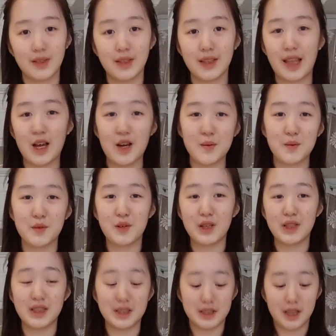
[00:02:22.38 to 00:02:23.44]
Now I'm going
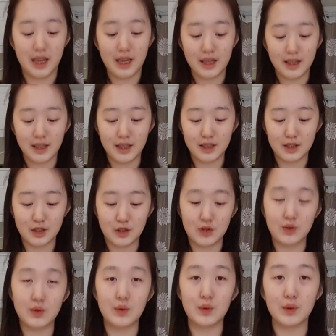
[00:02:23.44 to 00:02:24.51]
to take these
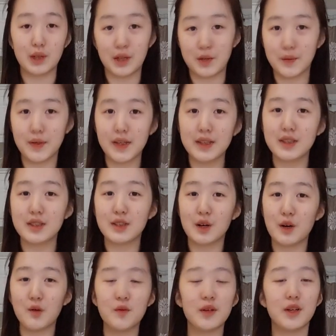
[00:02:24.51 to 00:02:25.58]
two liquids
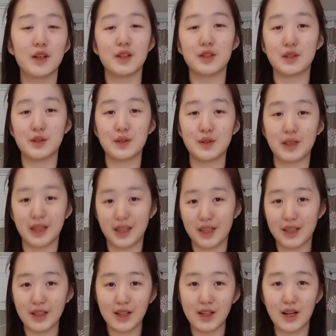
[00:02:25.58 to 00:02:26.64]
over to the
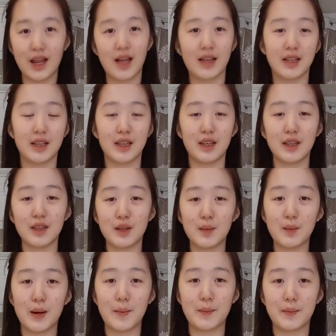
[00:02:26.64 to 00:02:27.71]
heater and heat them
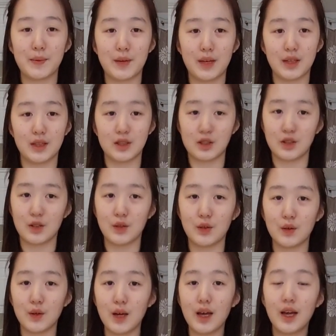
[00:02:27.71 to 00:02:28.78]
up
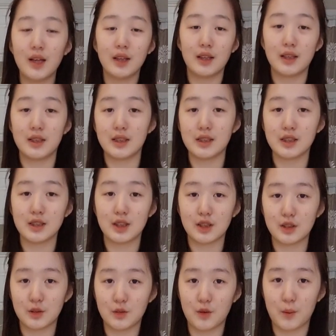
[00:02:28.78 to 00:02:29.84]
until they just start
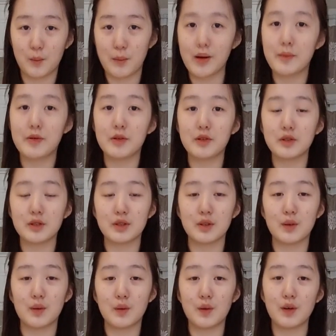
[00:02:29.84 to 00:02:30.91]
to form bubbles,
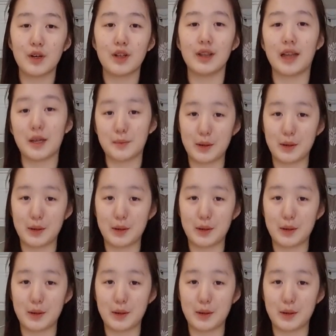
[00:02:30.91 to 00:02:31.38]
or like